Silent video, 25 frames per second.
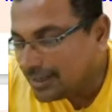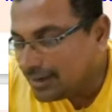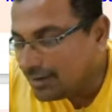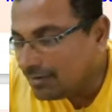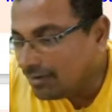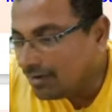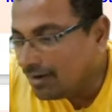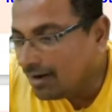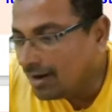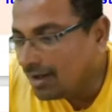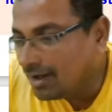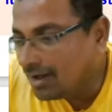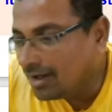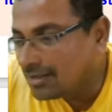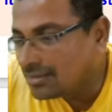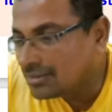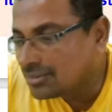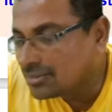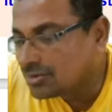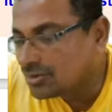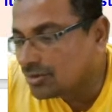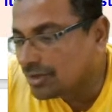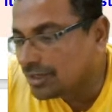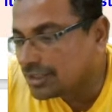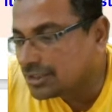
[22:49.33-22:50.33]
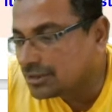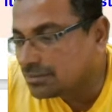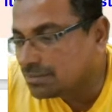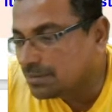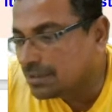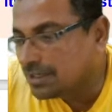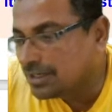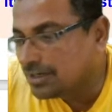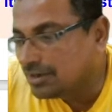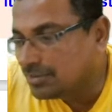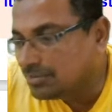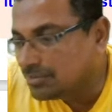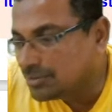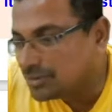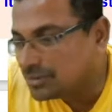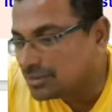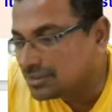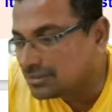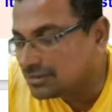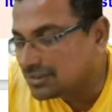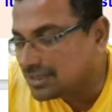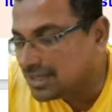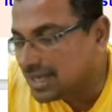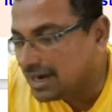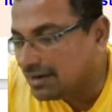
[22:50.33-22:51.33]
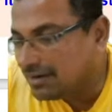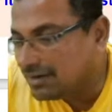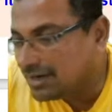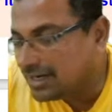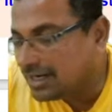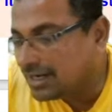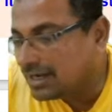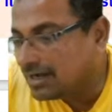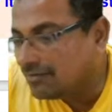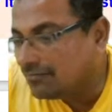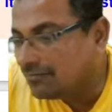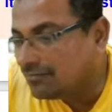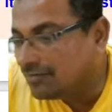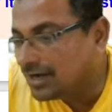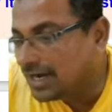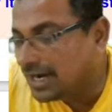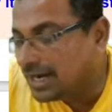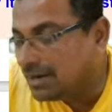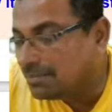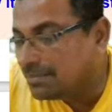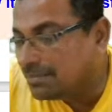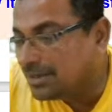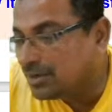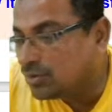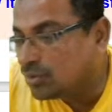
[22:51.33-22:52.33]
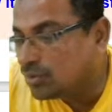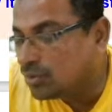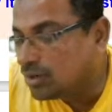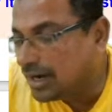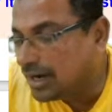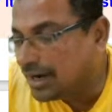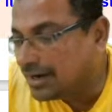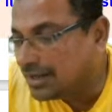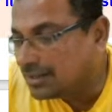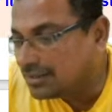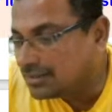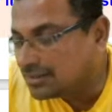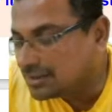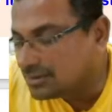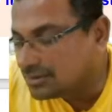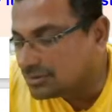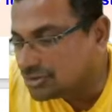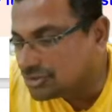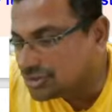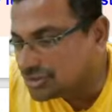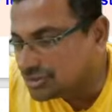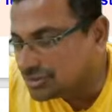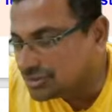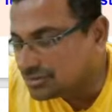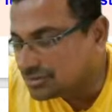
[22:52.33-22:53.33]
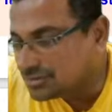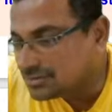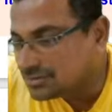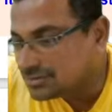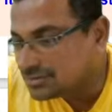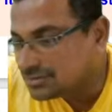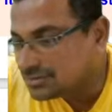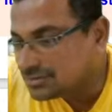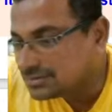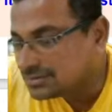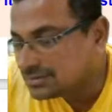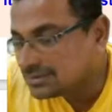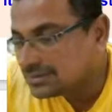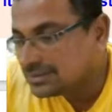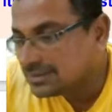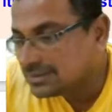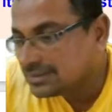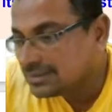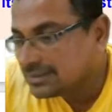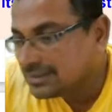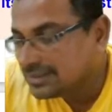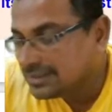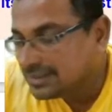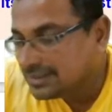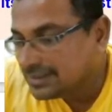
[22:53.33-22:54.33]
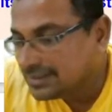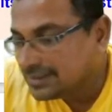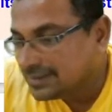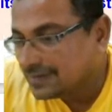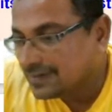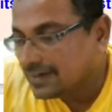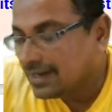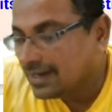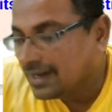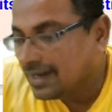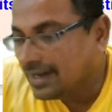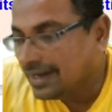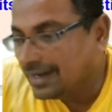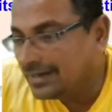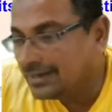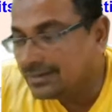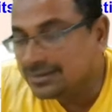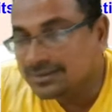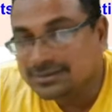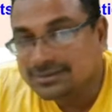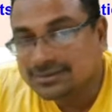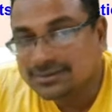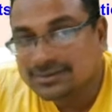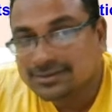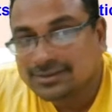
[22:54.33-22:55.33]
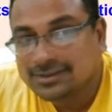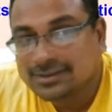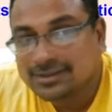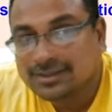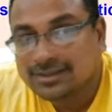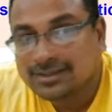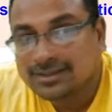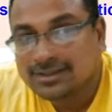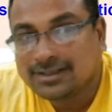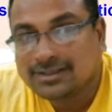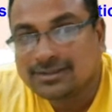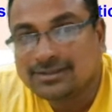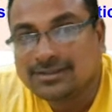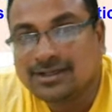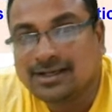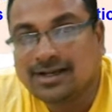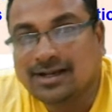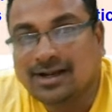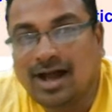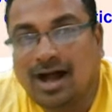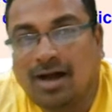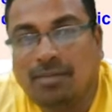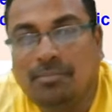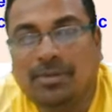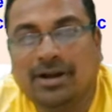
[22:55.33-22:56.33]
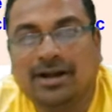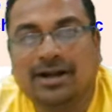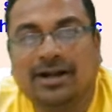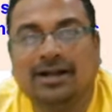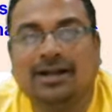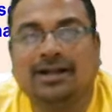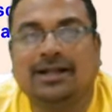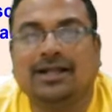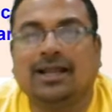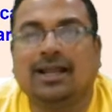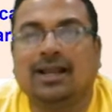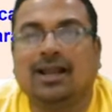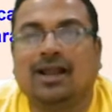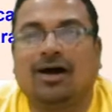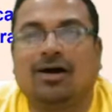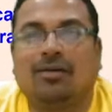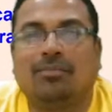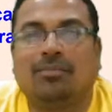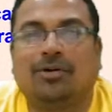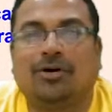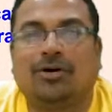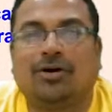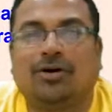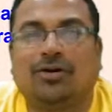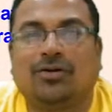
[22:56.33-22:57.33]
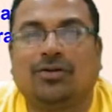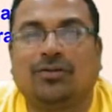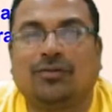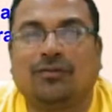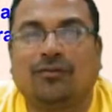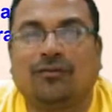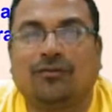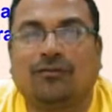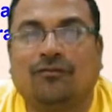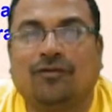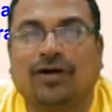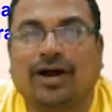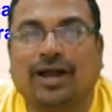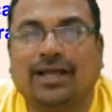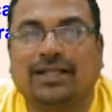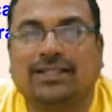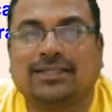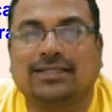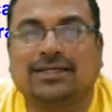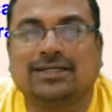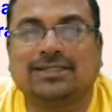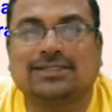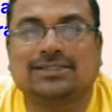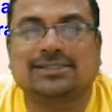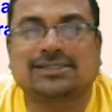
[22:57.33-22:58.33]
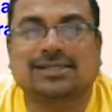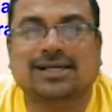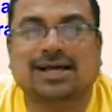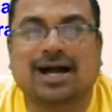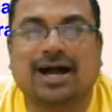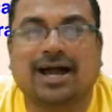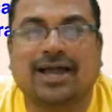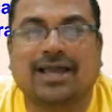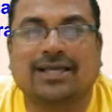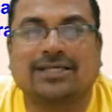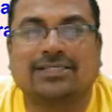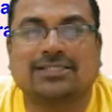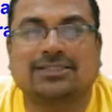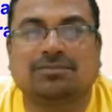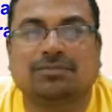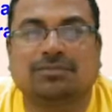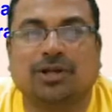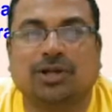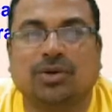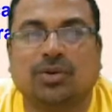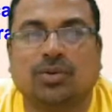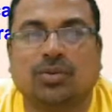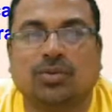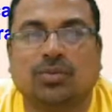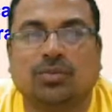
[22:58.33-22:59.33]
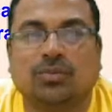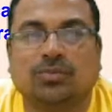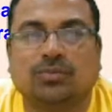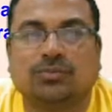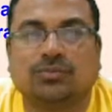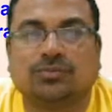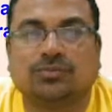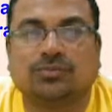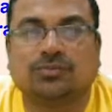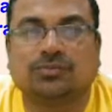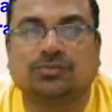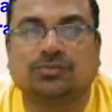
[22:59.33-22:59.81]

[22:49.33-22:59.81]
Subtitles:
Tyndall also explain about the scattering of light by colloidal solution, and the Raman tell about why the sky is blue.